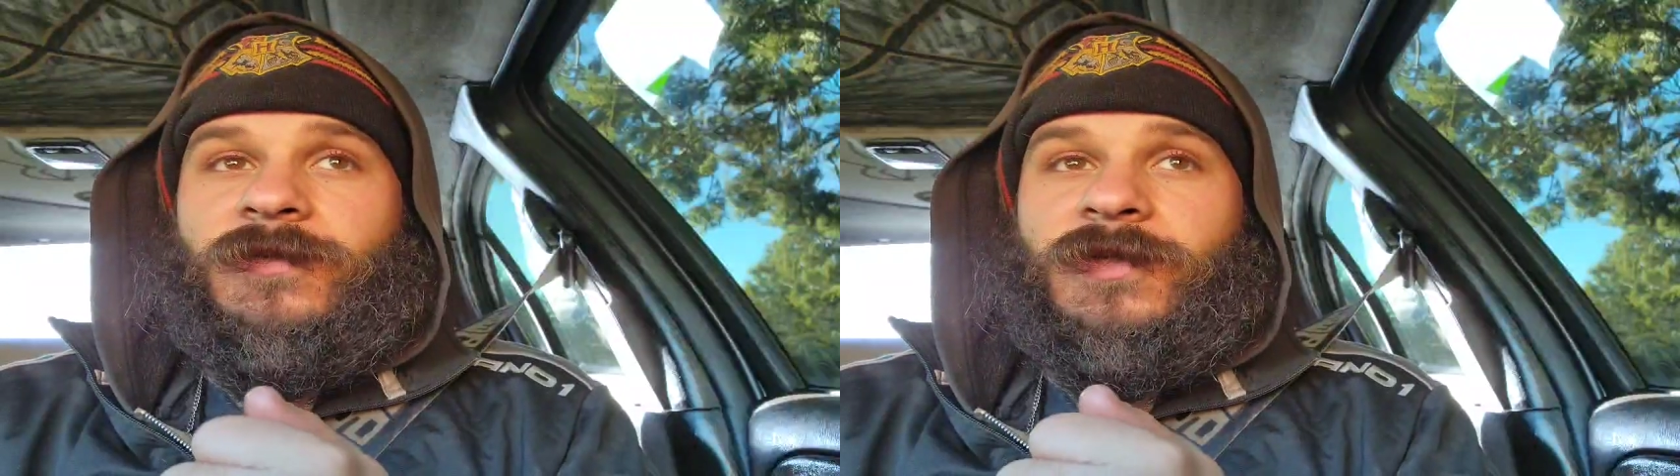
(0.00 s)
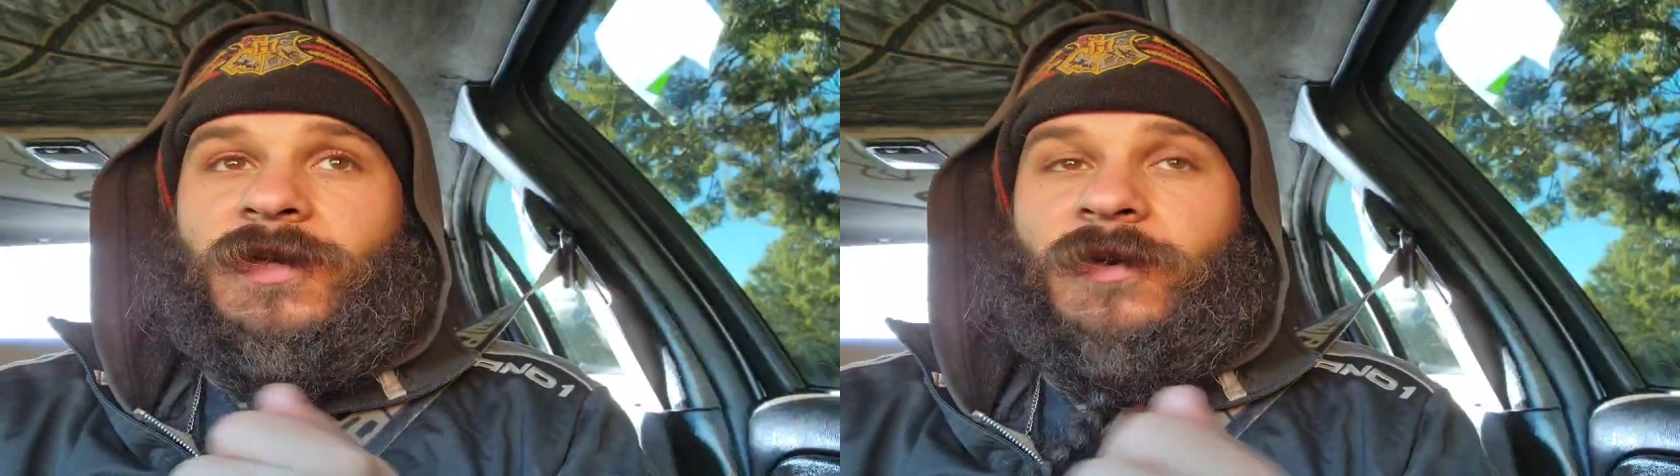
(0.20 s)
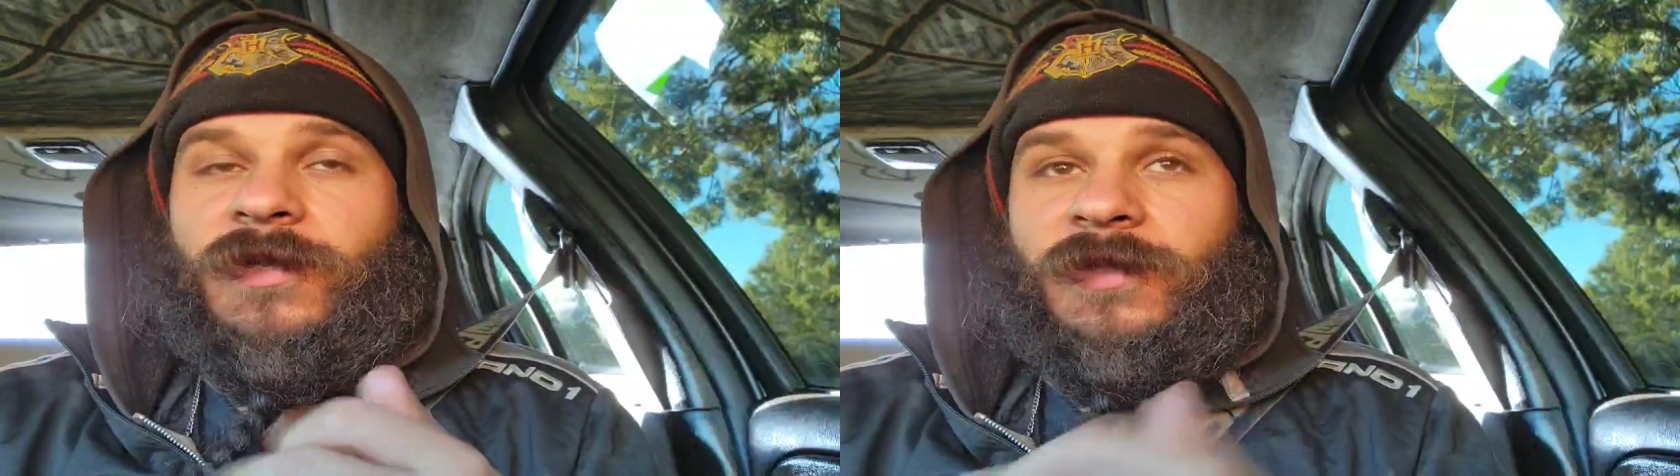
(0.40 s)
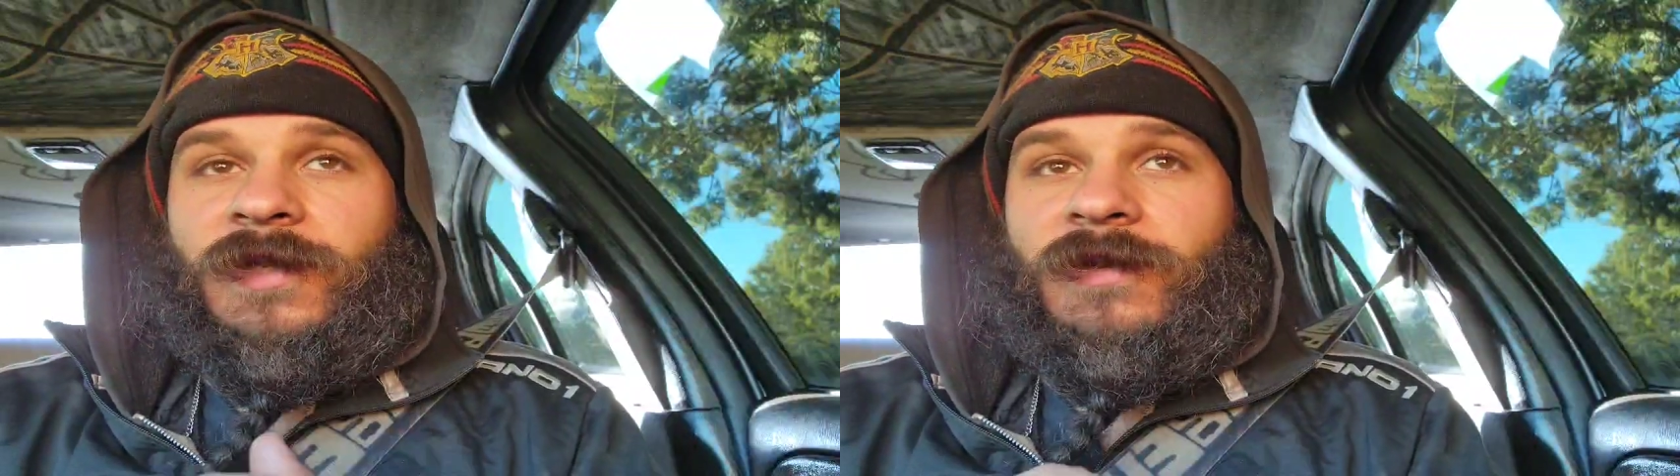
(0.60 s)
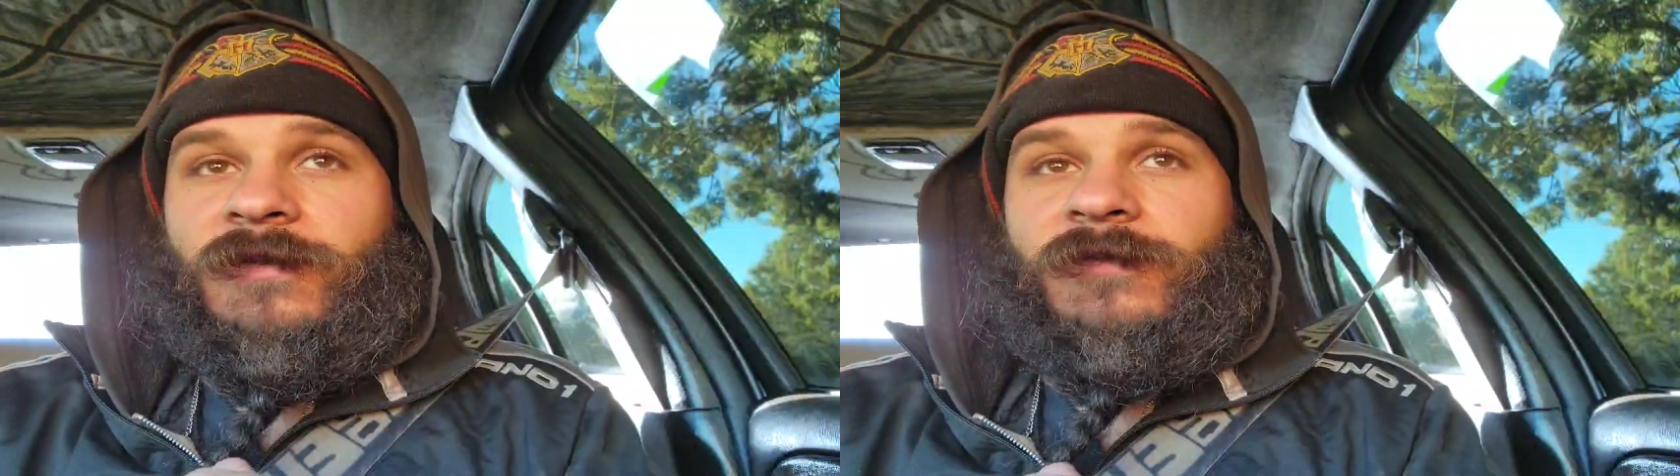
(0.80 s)
the coin
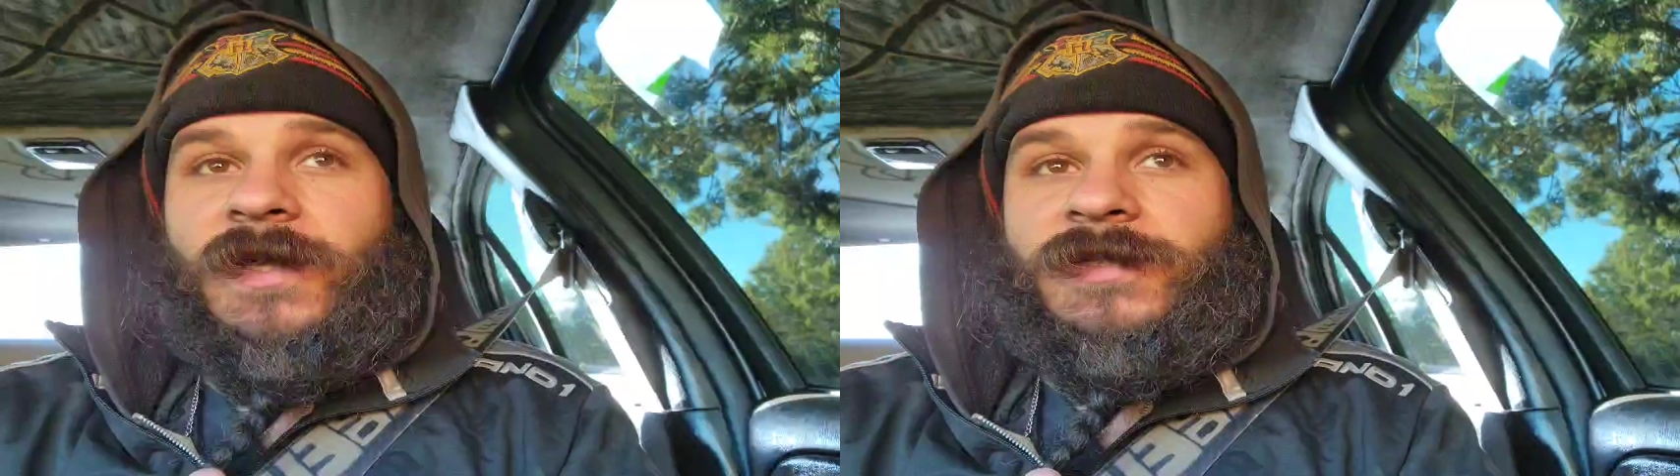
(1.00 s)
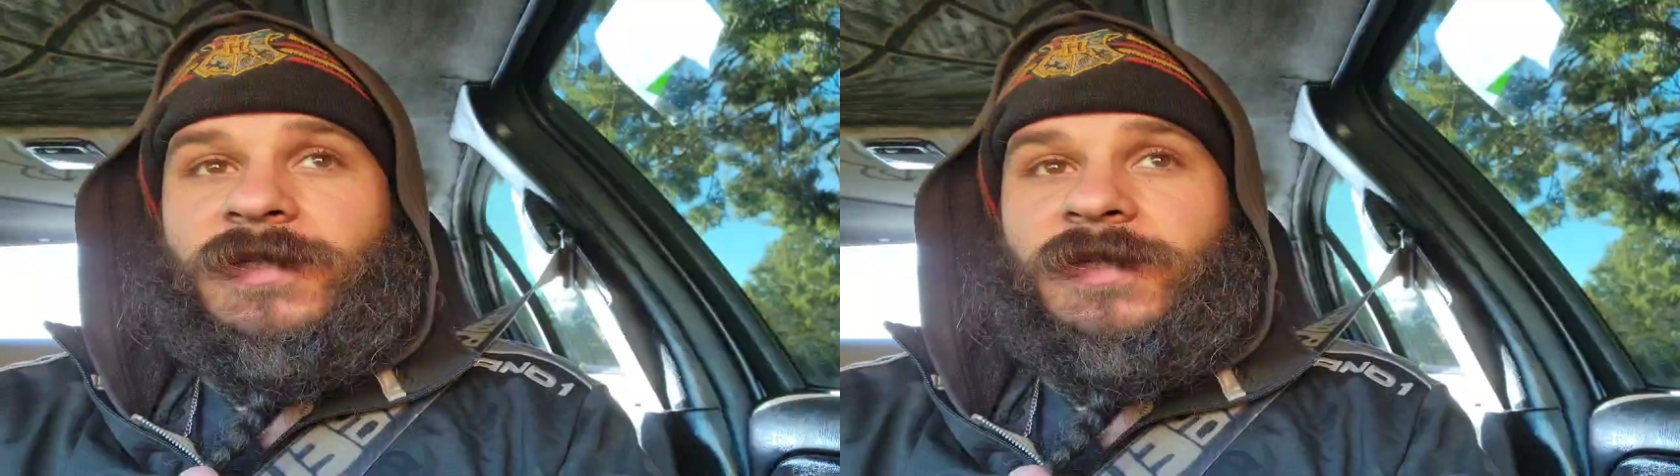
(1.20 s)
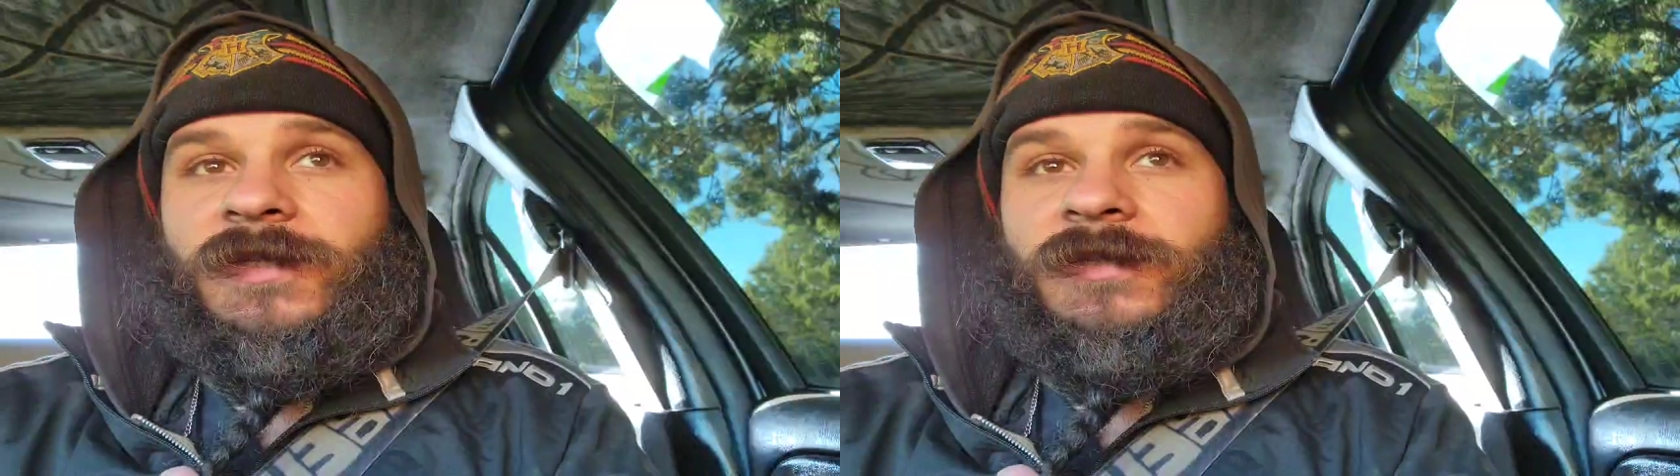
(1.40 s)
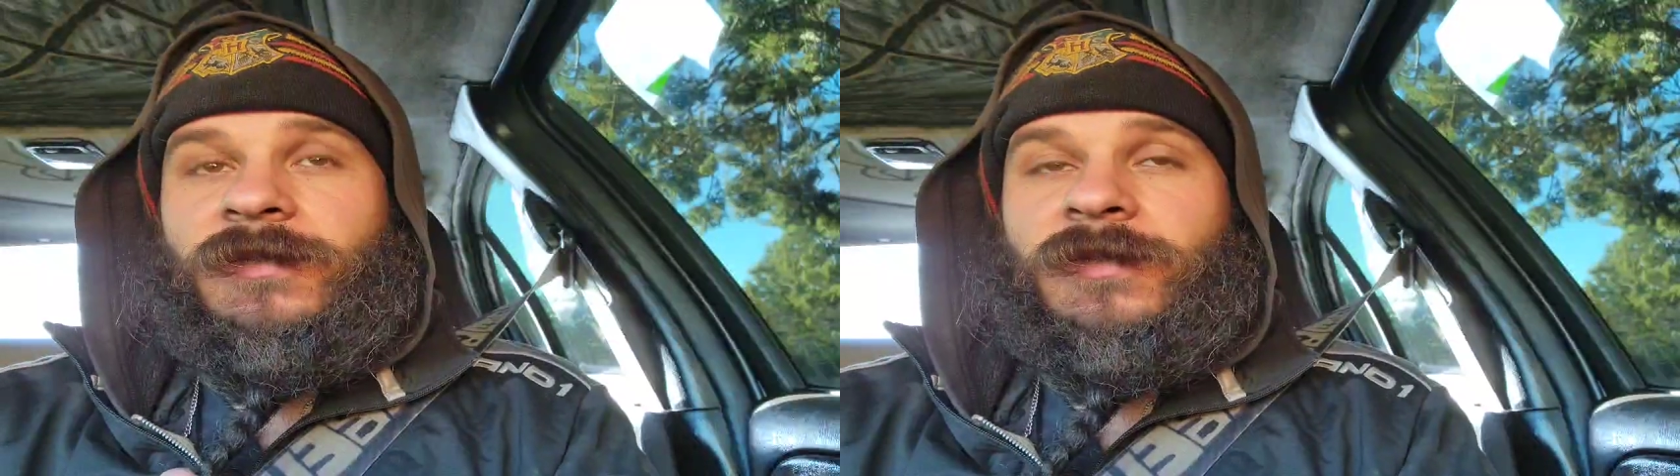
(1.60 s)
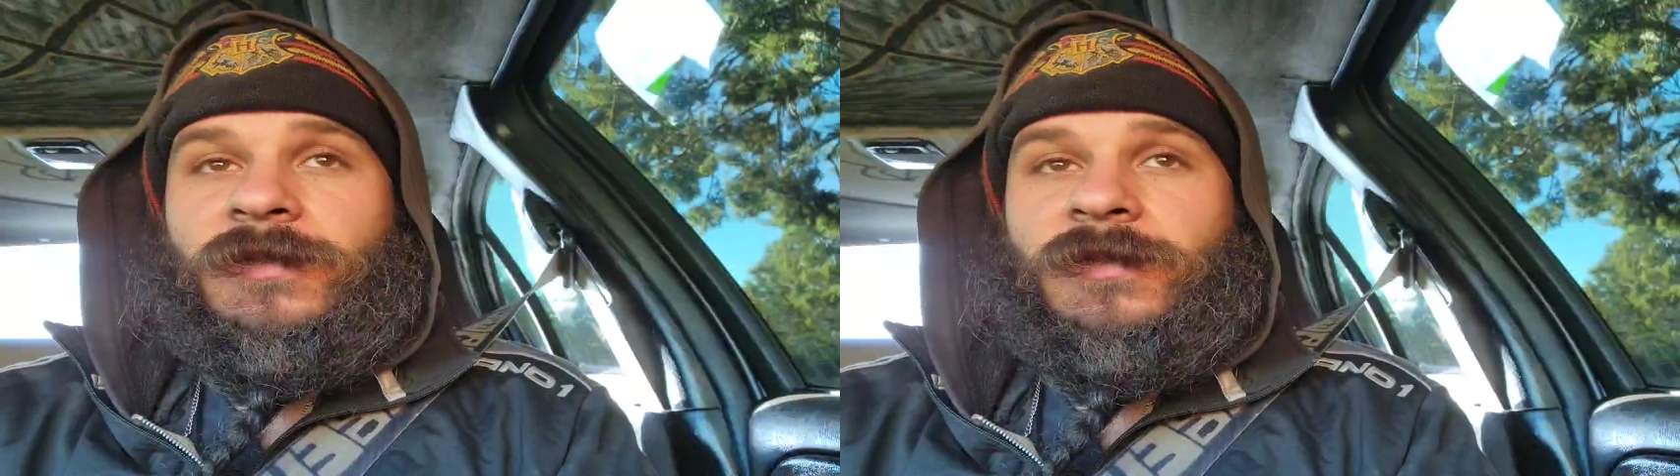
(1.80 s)
that I invested in.